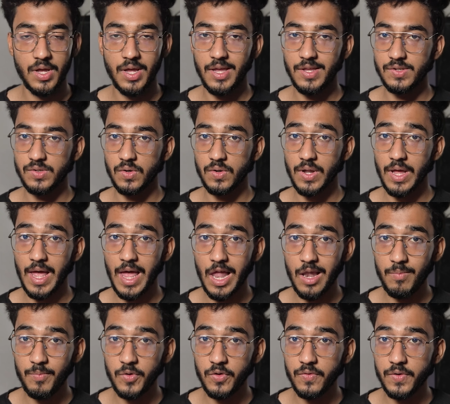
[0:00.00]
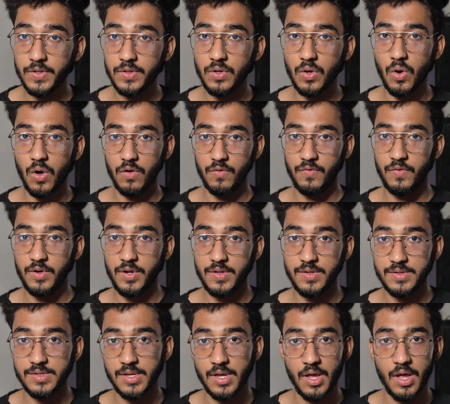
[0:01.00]
is going to help you with
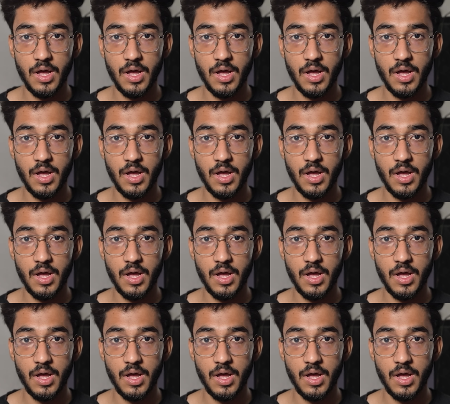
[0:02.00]
confidence